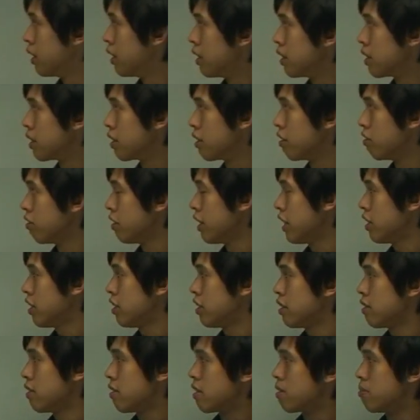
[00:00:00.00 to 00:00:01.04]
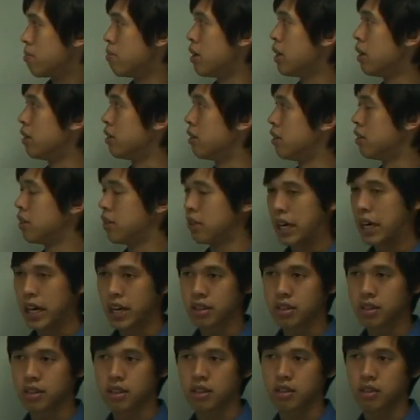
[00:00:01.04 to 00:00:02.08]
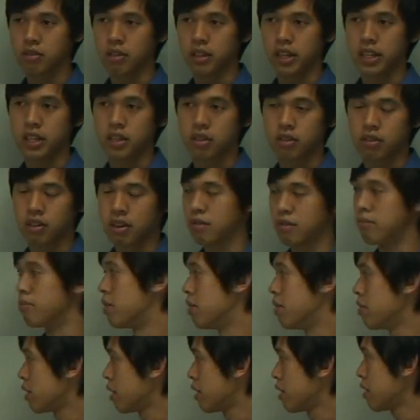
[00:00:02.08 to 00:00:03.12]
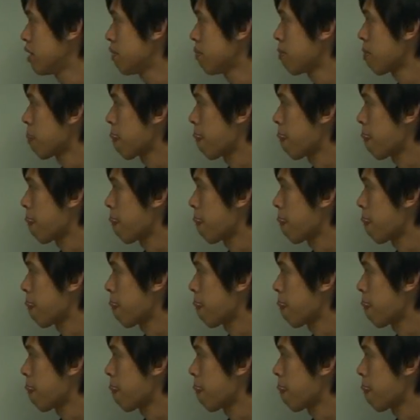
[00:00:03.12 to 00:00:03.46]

So the relationship to the mole. How does this relate to our mole concept?